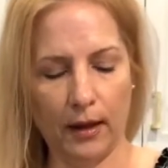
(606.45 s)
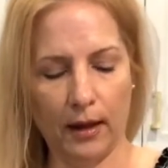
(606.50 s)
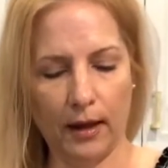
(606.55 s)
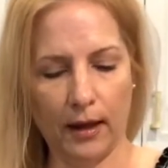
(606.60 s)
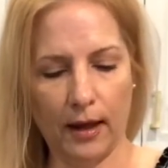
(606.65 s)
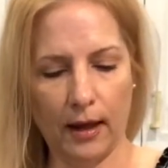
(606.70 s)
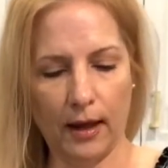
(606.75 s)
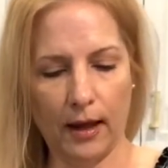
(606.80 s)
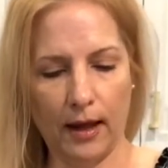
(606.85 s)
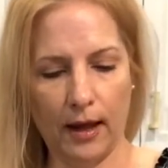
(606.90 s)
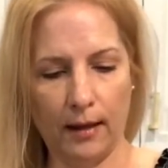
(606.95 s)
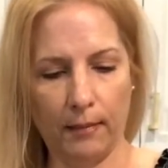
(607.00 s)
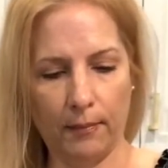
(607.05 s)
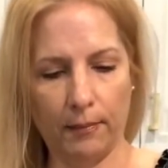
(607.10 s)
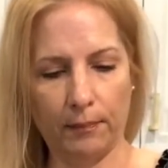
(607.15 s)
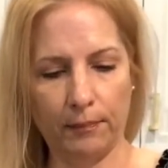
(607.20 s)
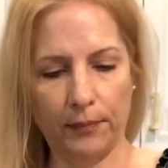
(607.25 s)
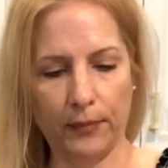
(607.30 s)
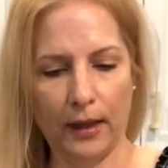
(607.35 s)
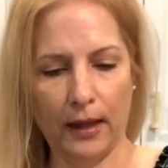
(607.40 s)
I
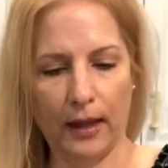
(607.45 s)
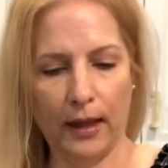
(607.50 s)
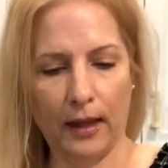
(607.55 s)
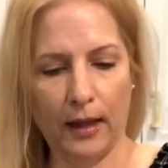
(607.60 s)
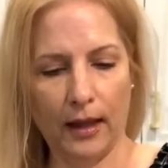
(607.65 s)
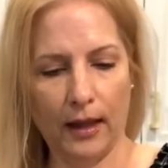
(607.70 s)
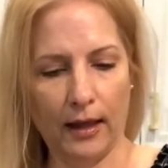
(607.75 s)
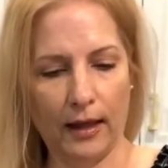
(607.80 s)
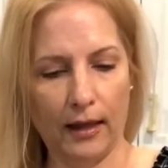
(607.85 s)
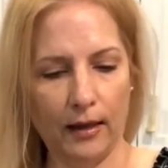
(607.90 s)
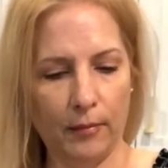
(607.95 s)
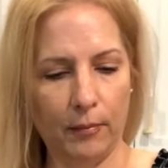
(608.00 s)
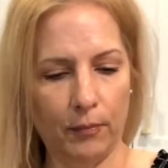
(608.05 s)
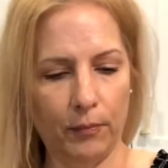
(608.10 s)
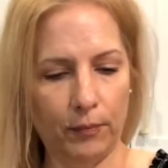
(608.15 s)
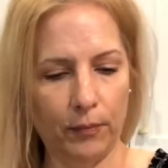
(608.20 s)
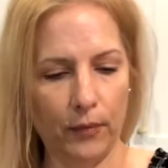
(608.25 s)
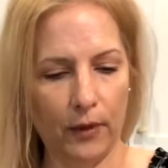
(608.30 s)
am.